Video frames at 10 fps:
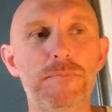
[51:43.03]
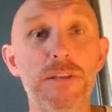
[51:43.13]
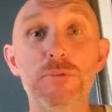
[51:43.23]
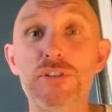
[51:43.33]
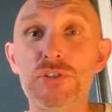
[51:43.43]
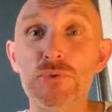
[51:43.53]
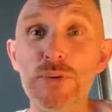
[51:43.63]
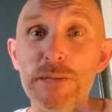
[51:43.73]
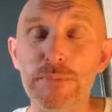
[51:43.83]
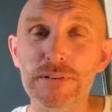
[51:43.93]
It was
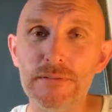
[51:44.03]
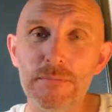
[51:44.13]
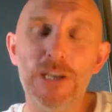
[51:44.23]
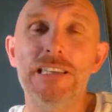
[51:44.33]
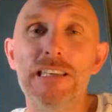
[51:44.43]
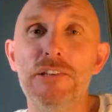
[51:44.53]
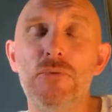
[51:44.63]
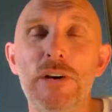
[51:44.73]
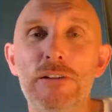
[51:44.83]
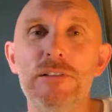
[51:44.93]
Sweep by Keith
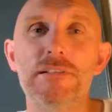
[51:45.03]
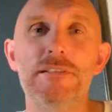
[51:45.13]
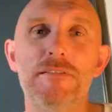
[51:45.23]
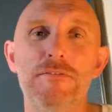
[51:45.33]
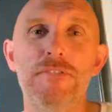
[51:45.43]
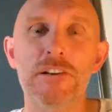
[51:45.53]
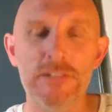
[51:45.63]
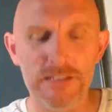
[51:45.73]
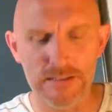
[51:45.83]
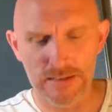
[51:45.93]
Weldon, a
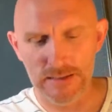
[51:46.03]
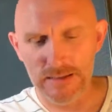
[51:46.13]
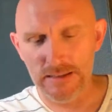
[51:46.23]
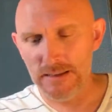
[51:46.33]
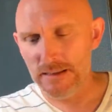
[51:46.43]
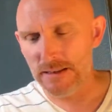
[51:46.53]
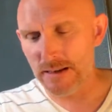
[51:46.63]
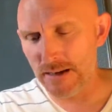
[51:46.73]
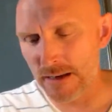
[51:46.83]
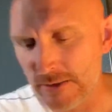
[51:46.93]
very
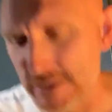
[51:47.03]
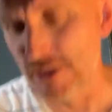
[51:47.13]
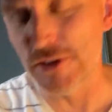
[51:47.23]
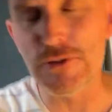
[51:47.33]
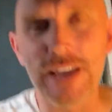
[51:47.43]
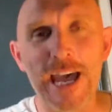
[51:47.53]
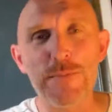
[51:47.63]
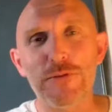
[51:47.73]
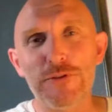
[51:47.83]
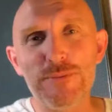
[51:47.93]
little known
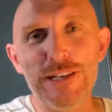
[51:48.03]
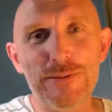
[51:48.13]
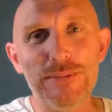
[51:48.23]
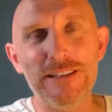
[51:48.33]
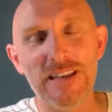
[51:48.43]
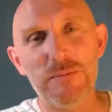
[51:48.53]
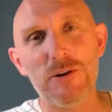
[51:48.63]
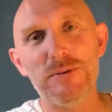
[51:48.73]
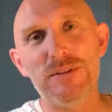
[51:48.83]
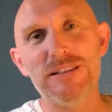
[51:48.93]
app from him. He came
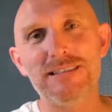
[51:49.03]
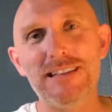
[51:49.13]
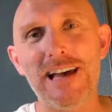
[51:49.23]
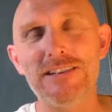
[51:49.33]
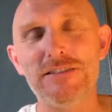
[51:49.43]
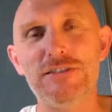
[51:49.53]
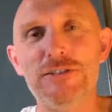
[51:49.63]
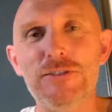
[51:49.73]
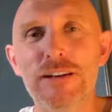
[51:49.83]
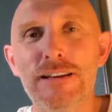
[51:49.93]
out with this last
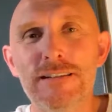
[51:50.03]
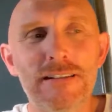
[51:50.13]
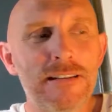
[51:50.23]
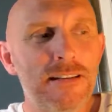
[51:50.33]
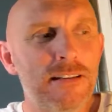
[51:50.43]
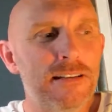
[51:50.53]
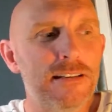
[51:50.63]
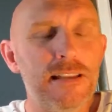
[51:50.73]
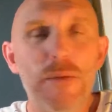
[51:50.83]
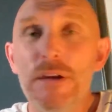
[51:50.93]
year, and
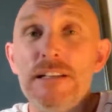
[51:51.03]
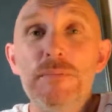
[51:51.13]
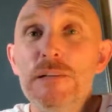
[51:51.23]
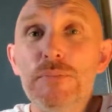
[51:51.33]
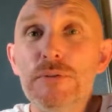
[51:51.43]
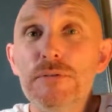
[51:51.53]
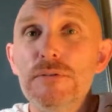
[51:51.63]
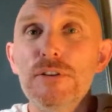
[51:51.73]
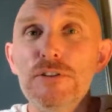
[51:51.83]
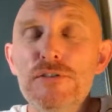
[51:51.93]
not many people
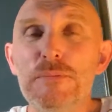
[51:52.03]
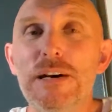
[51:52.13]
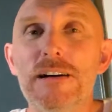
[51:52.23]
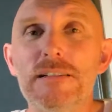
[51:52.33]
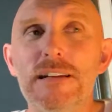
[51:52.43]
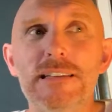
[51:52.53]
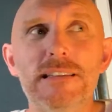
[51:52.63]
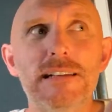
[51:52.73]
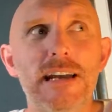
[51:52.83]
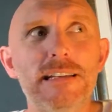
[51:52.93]
learned about it. I
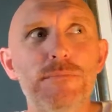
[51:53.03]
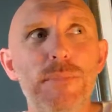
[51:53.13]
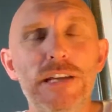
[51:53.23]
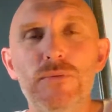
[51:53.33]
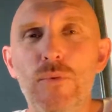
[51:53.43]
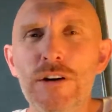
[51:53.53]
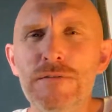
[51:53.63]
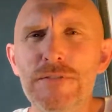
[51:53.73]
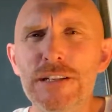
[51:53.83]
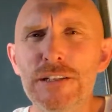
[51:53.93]
think I made
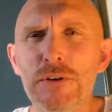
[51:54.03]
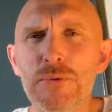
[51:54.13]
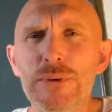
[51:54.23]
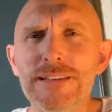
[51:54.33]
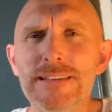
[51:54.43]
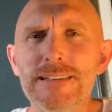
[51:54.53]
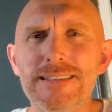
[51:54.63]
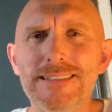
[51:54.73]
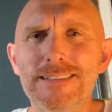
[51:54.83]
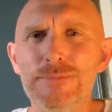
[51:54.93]
one video with
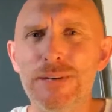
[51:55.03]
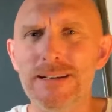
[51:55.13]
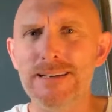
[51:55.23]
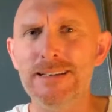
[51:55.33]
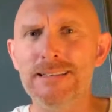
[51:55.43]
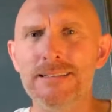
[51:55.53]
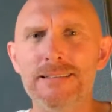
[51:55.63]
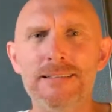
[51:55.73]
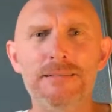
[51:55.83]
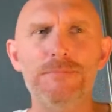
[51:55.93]
it in my
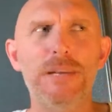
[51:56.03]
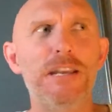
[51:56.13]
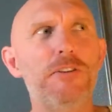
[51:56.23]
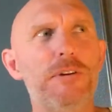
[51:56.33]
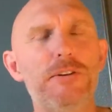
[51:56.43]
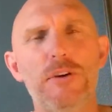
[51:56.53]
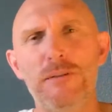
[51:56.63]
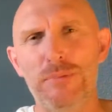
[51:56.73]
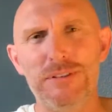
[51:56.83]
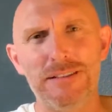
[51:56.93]
Angry
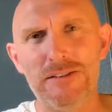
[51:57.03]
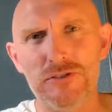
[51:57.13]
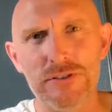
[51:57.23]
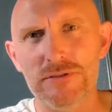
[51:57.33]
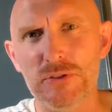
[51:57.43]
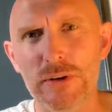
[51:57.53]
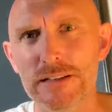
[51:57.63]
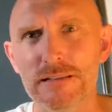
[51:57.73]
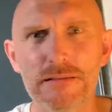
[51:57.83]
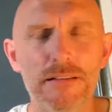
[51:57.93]
Grandpa session, so I
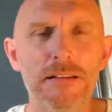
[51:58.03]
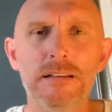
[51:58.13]
didn't